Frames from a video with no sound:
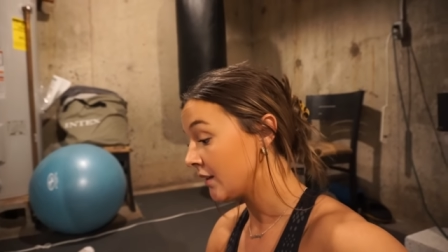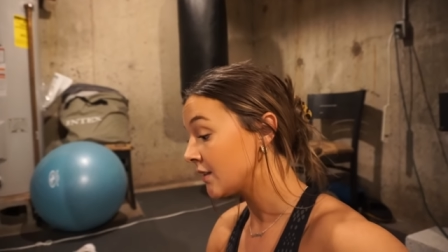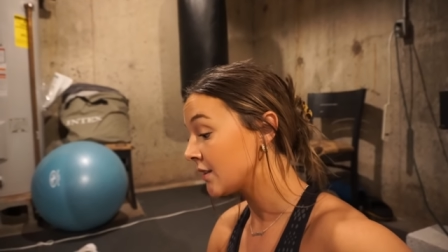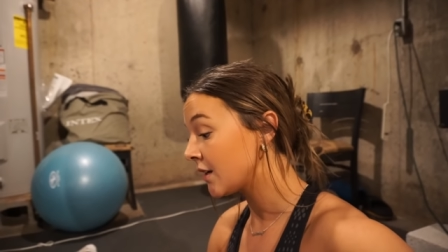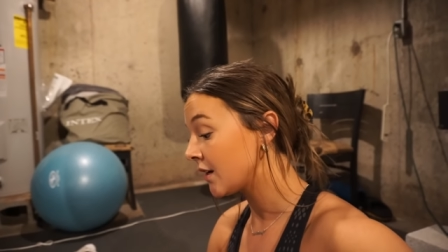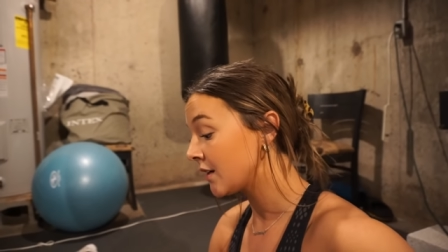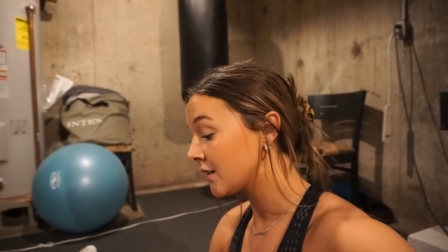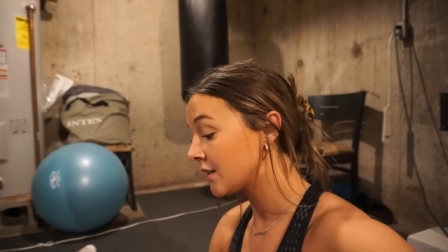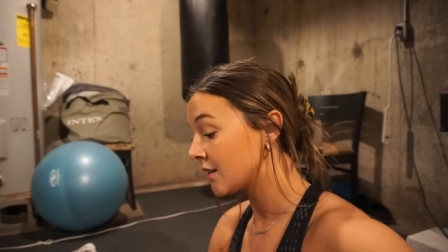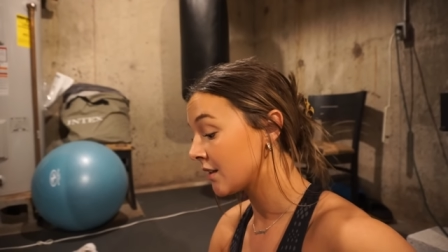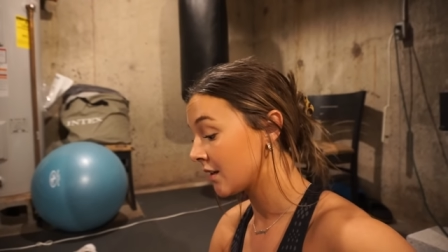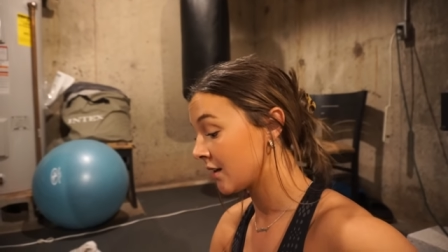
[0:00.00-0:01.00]
start
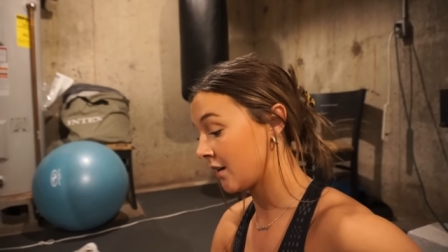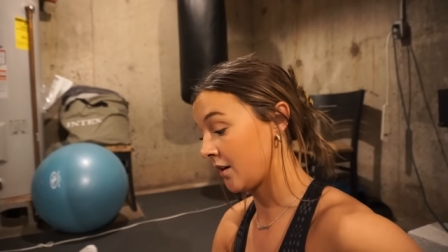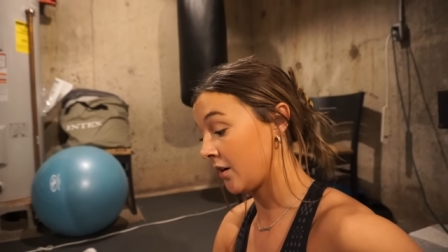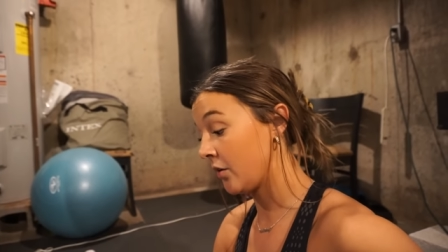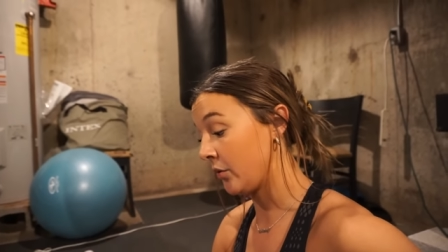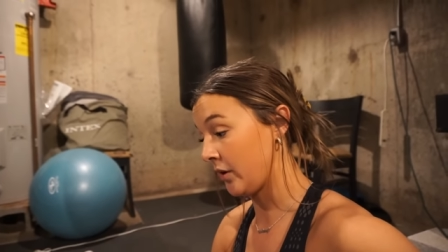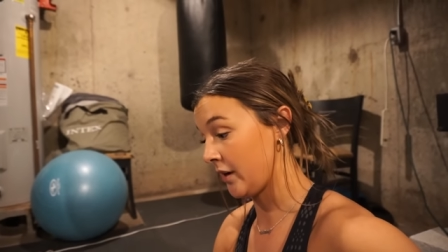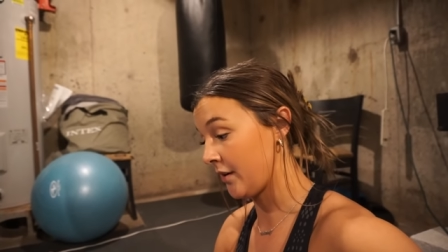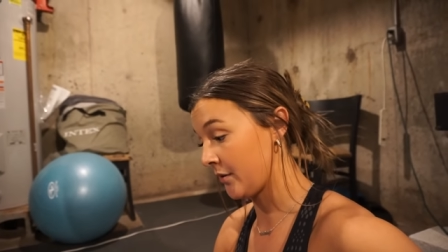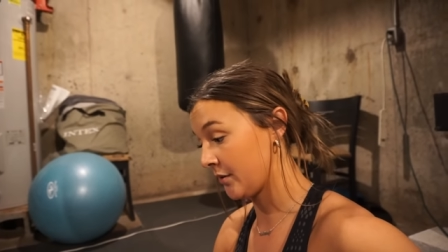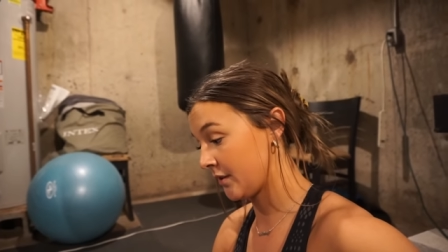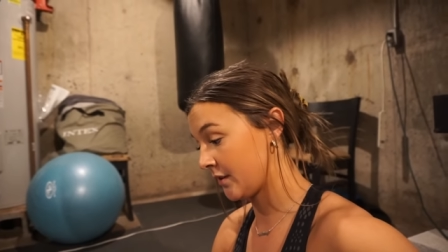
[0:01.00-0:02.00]
our
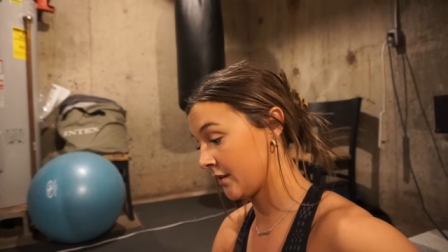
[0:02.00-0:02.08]
workout.